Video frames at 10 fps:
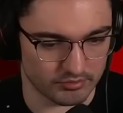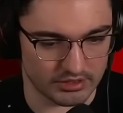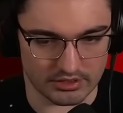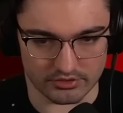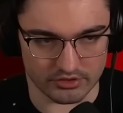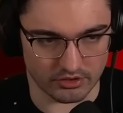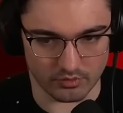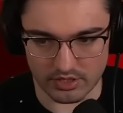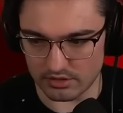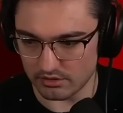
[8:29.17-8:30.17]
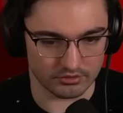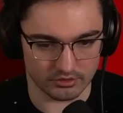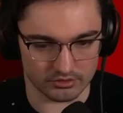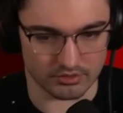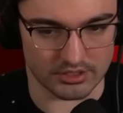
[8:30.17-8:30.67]
red letters on the way. You
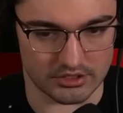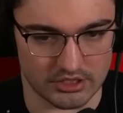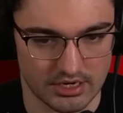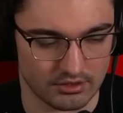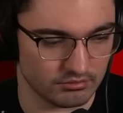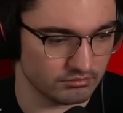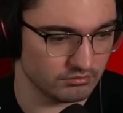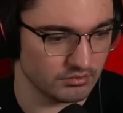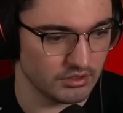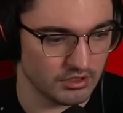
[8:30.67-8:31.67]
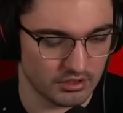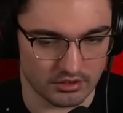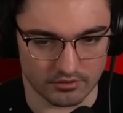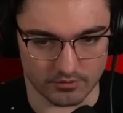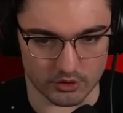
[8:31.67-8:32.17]
know what's crazy, chat?
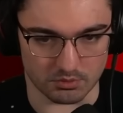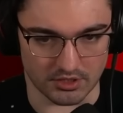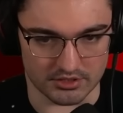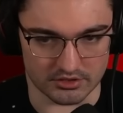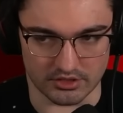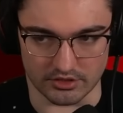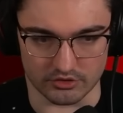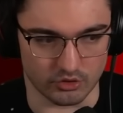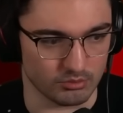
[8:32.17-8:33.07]
First place is done in 2